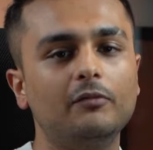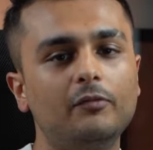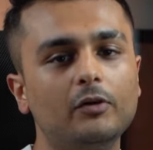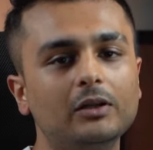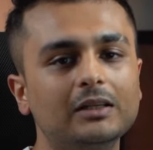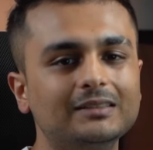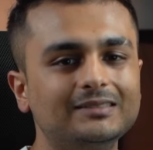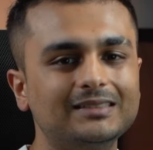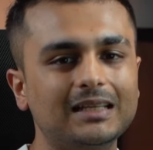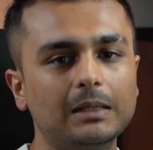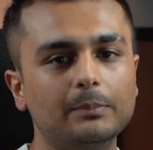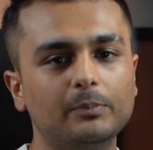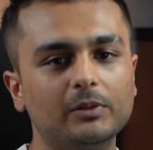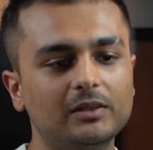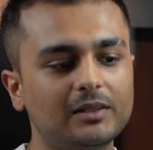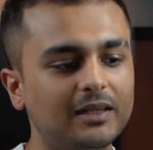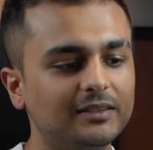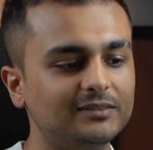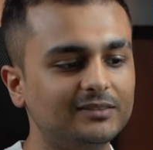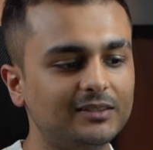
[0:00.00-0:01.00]
for example,
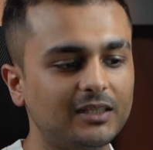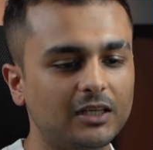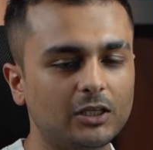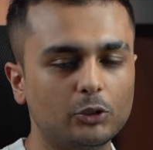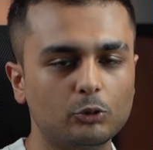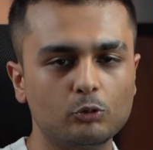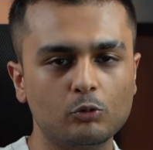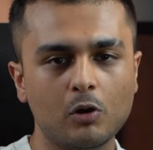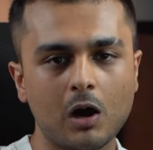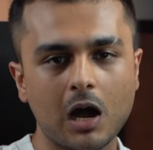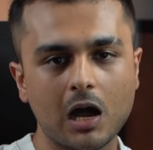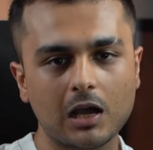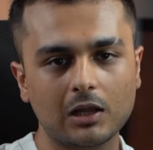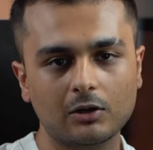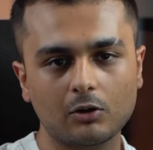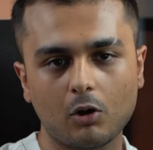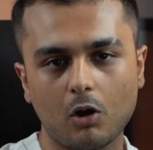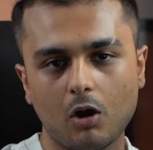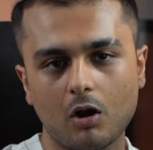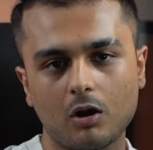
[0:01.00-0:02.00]
let's say you
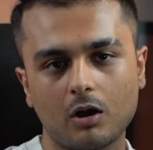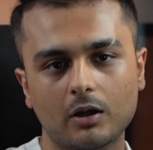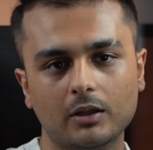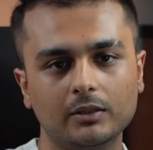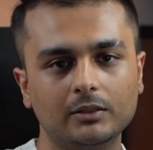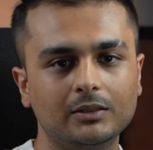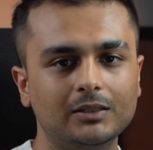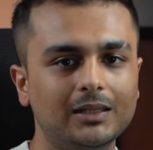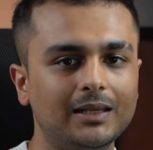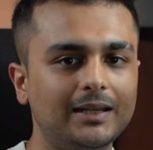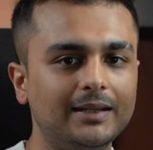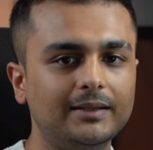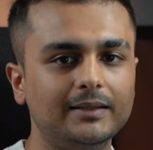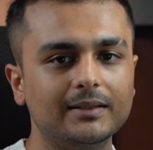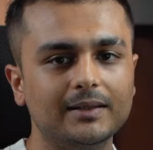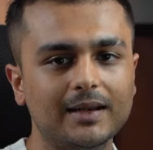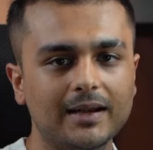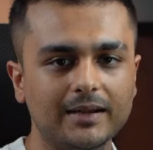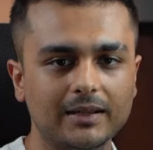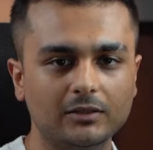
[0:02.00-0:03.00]
are on the
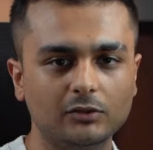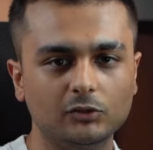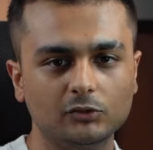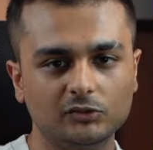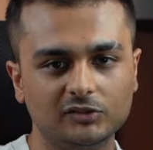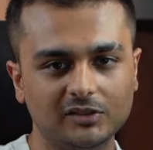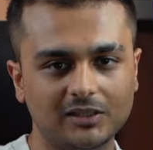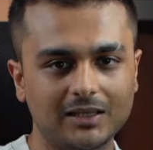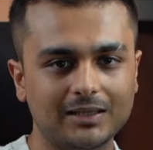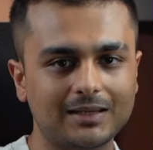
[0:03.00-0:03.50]
internet and you see